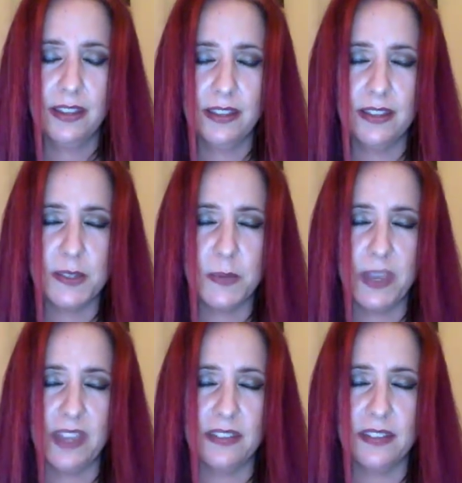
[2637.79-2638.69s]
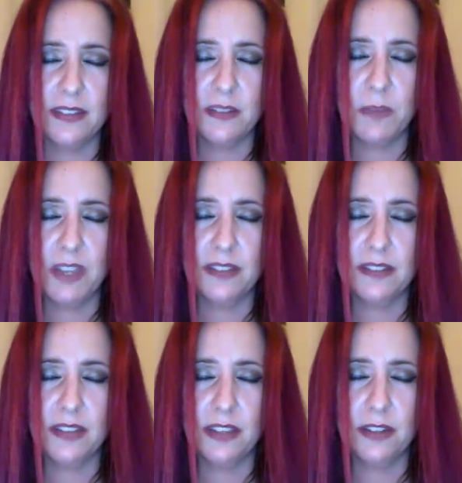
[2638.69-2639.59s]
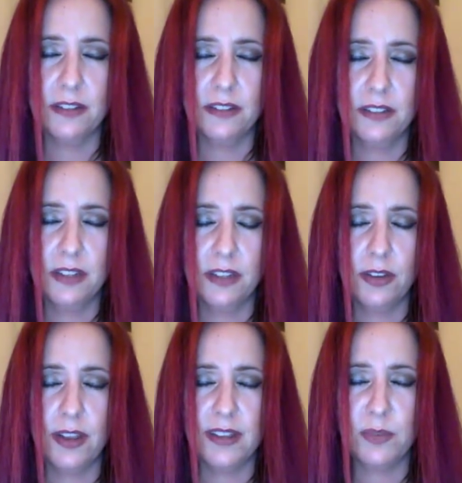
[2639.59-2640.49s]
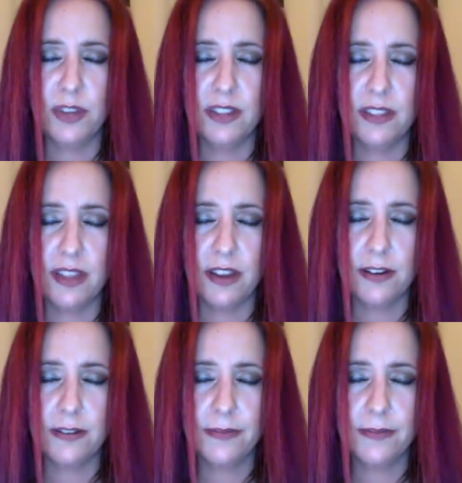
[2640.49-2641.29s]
this space, that this space is healed. And go ahead and breathe there.